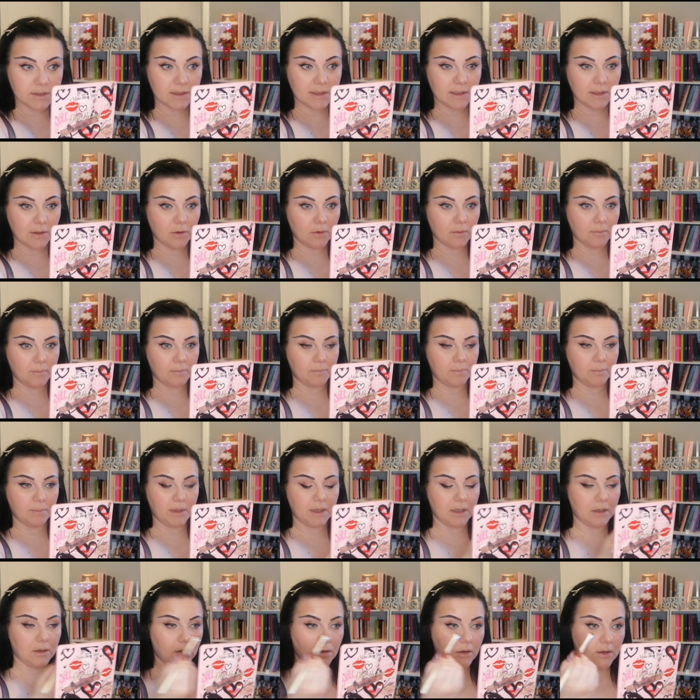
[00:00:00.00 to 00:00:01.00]
a little
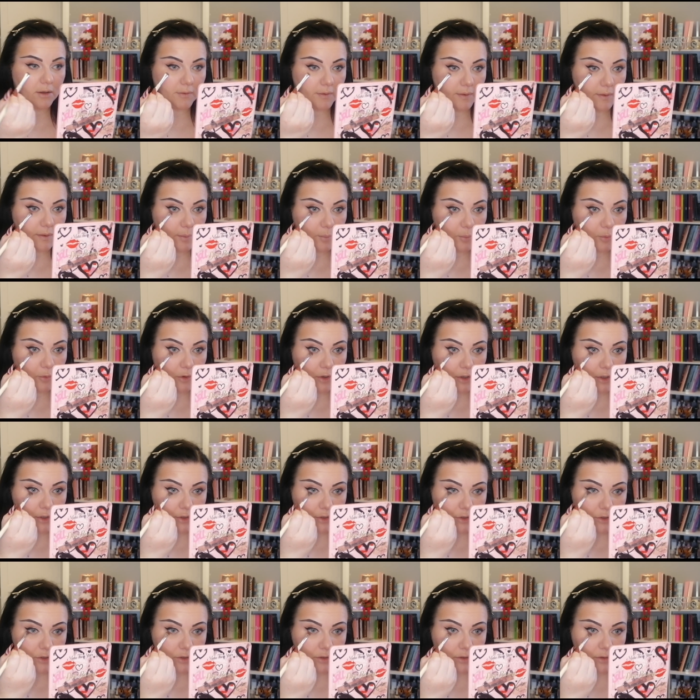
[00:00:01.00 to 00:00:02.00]
bit longer than the
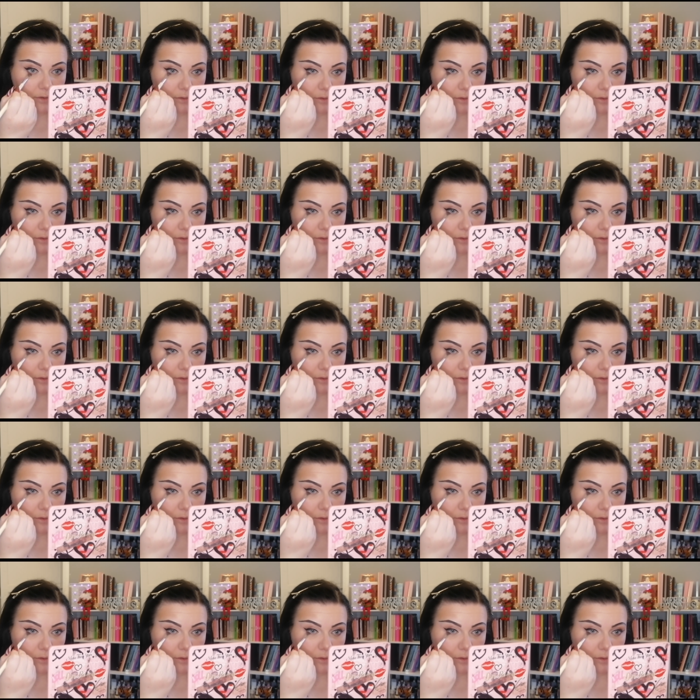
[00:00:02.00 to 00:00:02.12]
brush.